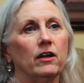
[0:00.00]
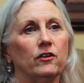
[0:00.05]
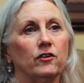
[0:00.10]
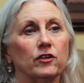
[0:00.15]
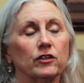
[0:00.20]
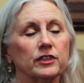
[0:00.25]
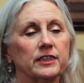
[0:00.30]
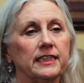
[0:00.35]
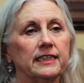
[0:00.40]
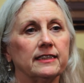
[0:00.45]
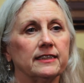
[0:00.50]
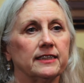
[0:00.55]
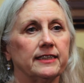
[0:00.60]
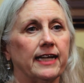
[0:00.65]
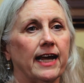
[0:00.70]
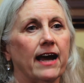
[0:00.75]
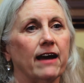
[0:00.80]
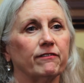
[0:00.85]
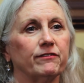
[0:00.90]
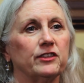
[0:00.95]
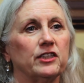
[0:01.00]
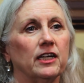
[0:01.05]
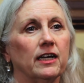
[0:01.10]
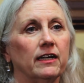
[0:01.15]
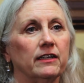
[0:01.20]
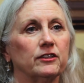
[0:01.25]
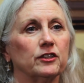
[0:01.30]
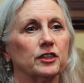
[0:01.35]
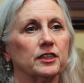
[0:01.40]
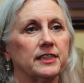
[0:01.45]
nursing staff to
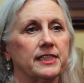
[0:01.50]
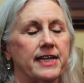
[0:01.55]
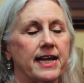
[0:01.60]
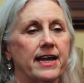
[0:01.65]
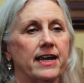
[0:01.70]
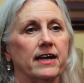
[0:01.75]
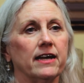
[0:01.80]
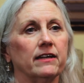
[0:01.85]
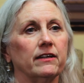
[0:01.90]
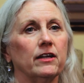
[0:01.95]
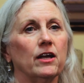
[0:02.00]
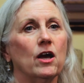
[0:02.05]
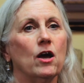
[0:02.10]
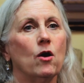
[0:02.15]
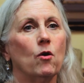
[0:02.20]
understand